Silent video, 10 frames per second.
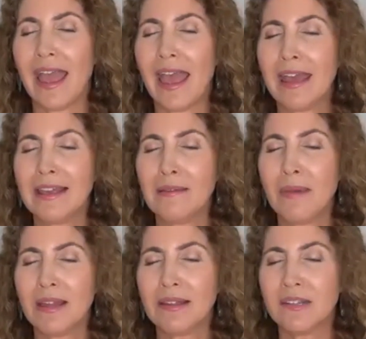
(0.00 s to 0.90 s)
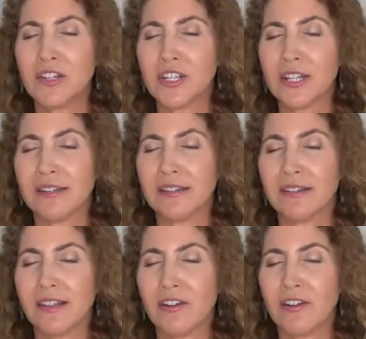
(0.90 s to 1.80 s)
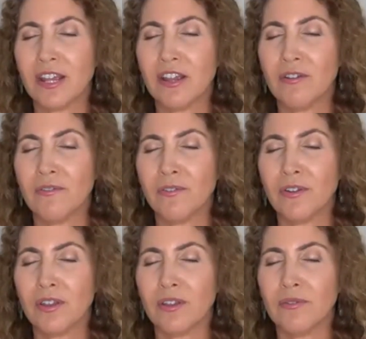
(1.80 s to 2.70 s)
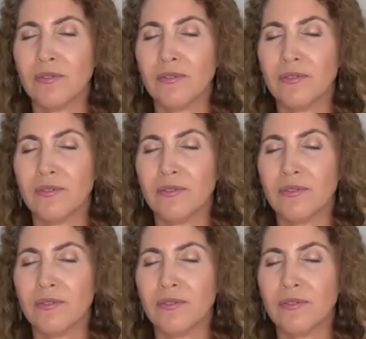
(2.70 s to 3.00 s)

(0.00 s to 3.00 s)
any messages that are here for you.